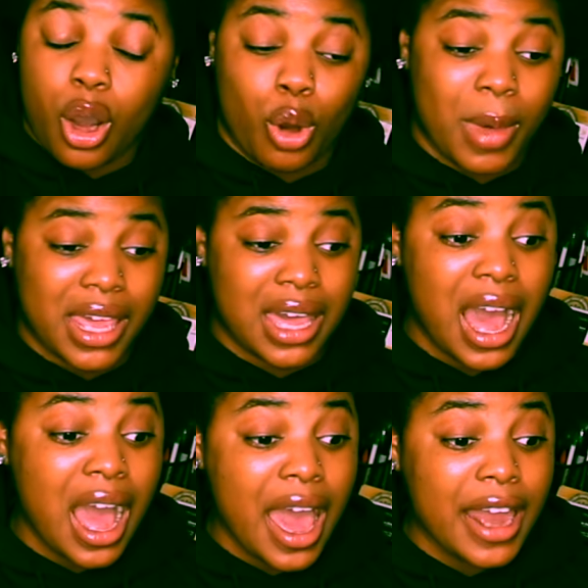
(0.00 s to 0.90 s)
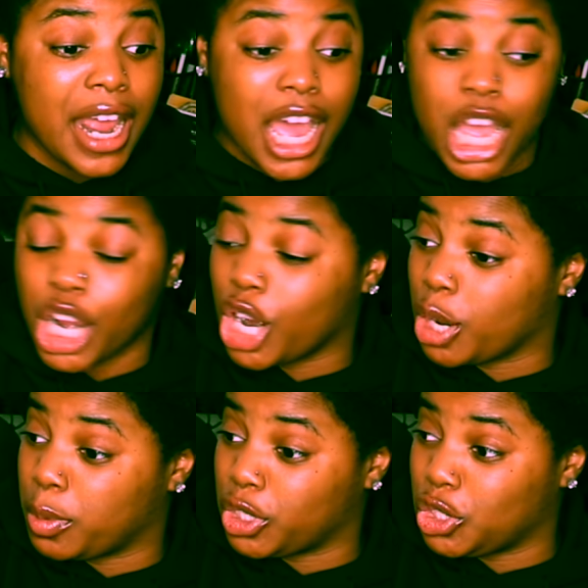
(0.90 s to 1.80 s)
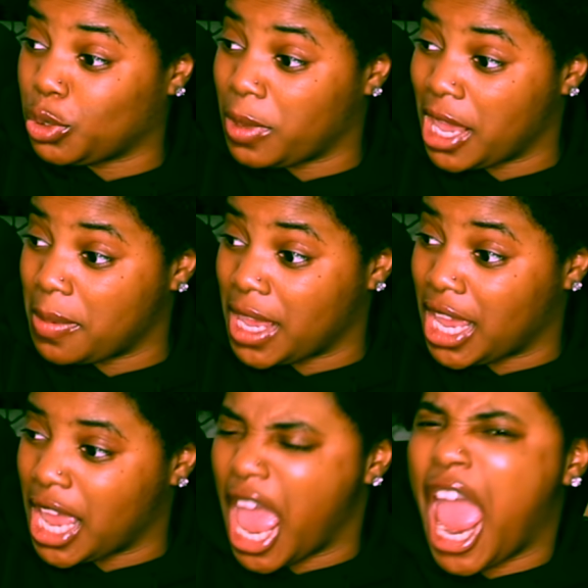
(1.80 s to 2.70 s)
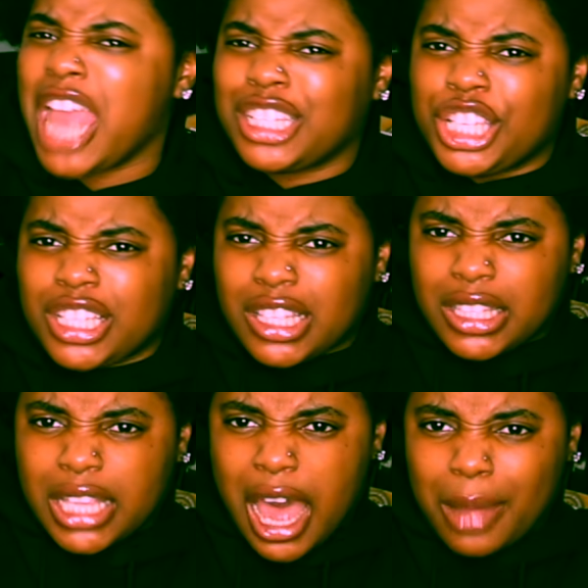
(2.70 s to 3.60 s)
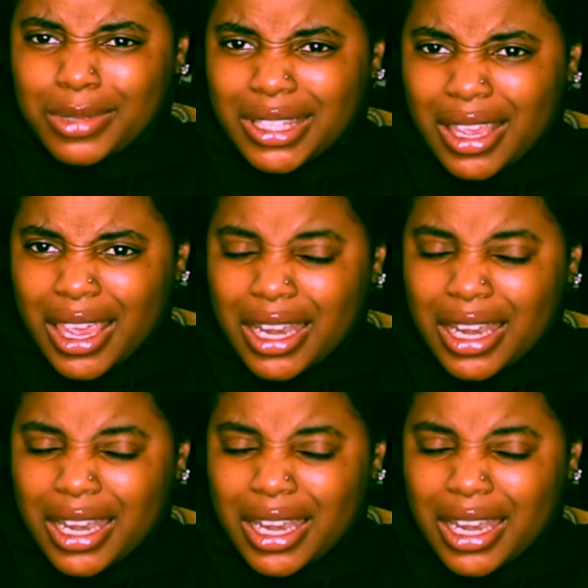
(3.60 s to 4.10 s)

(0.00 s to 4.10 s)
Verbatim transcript: Oh my God, Gerber's new baby, and she's adopted.